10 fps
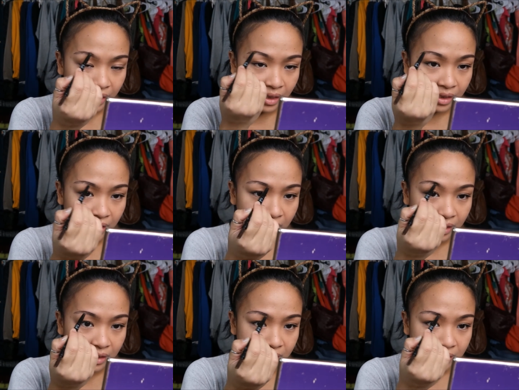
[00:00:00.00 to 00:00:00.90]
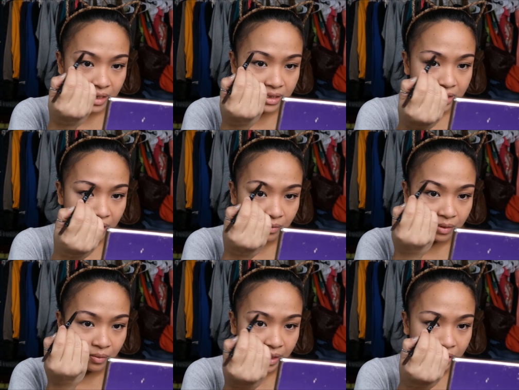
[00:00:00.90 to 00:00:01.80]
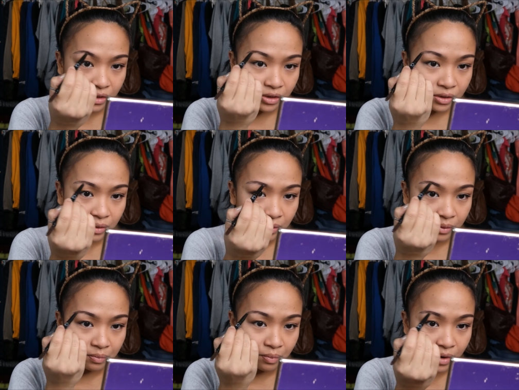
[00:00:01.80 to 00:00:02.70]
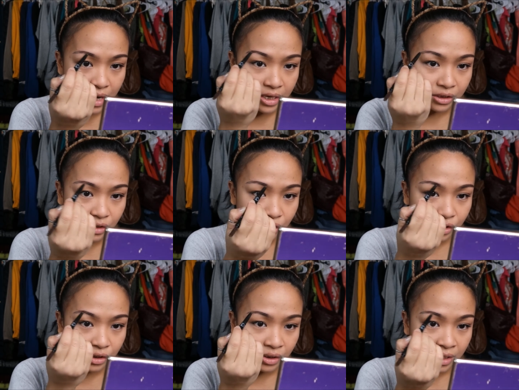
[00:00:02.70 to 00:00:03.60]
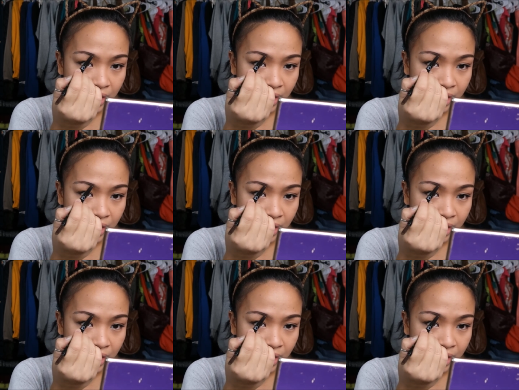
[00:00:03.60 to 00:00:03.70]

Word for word: And then Sunday we went to brunch